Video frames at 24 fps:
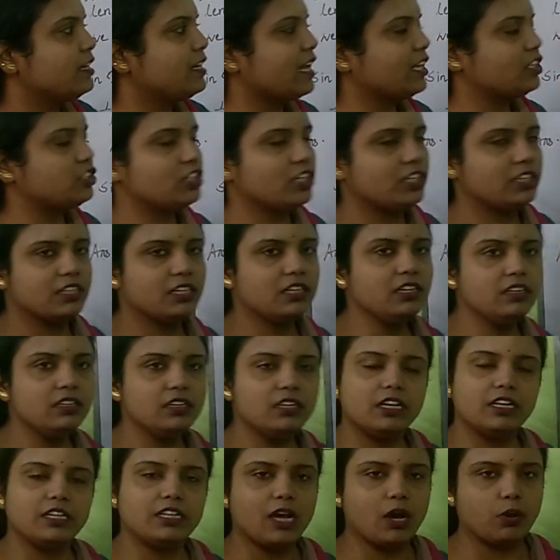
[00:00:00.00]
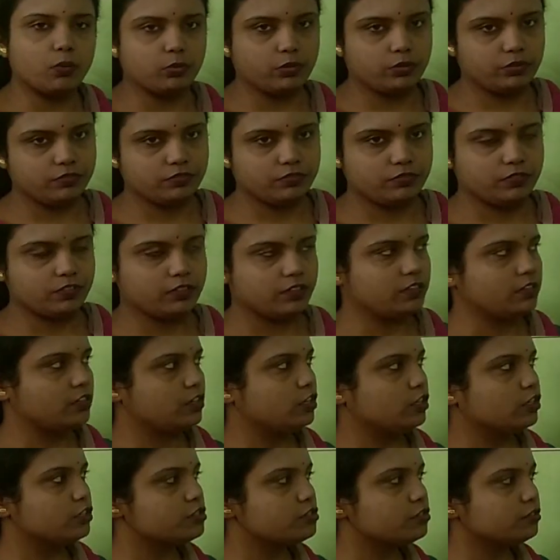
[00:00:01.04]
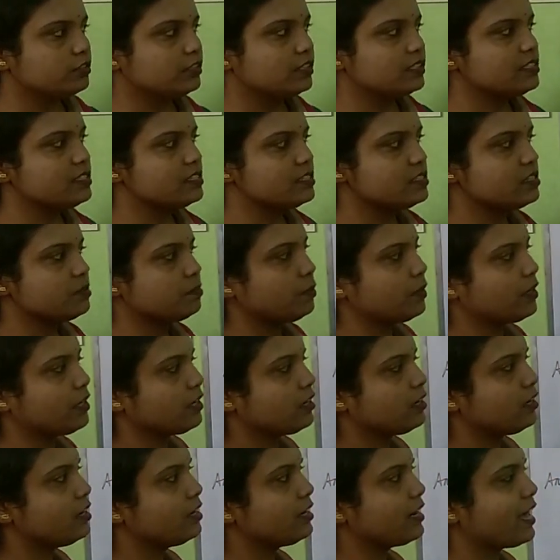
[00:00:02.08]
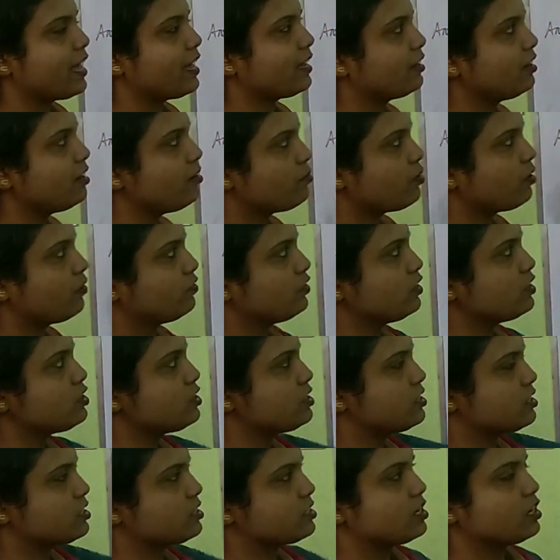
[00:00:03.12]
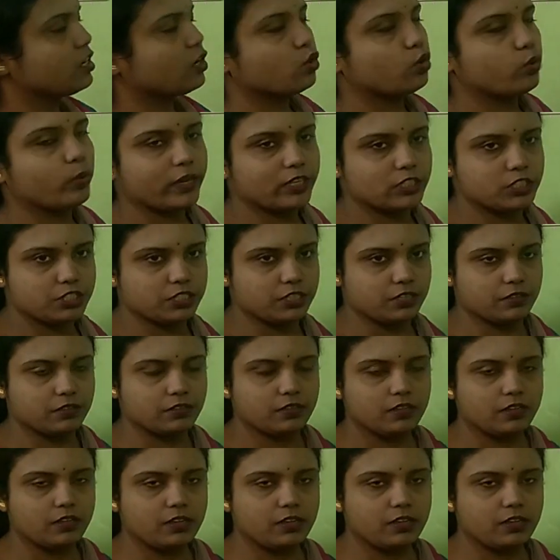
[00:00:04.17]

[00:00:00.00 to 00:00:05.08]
touching the tower. So this is a particular diagram of this question.